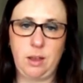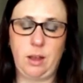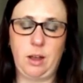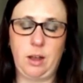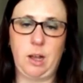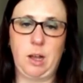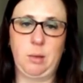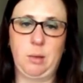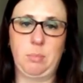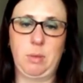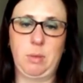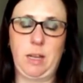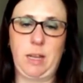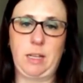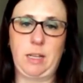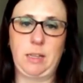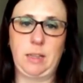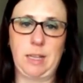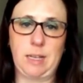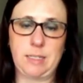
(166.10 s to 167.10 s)

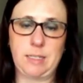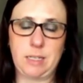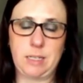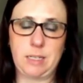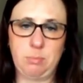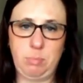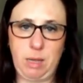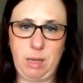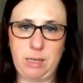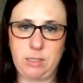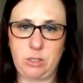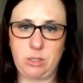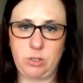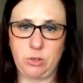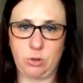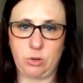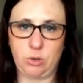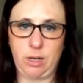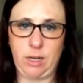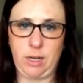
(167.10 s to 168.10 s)
and less
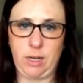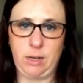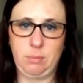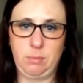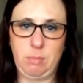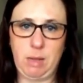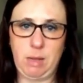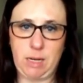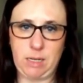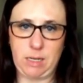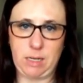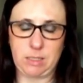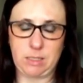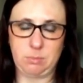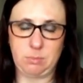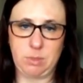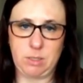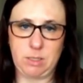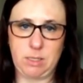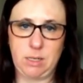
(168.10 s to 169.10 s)
compensatory
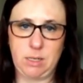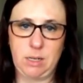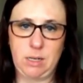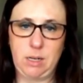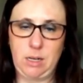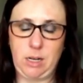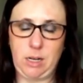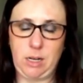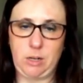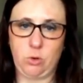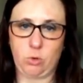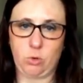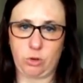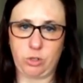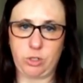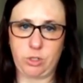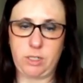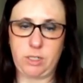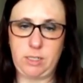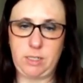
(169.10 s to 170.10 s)
mechanisms in order
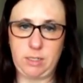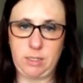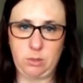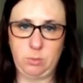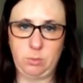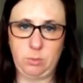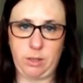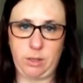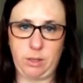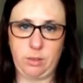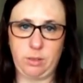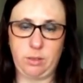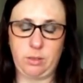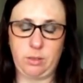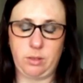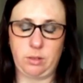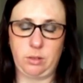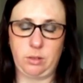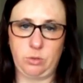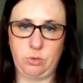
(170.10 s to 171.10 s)
to deal with
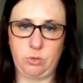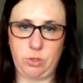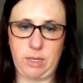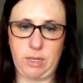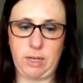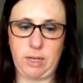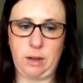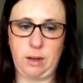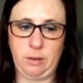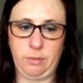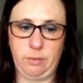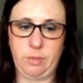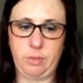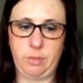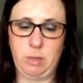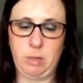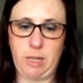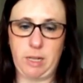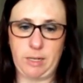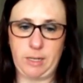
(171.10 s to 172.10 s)
the losing of the
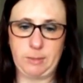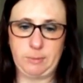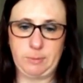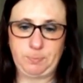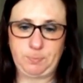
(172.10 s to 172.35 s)
blood.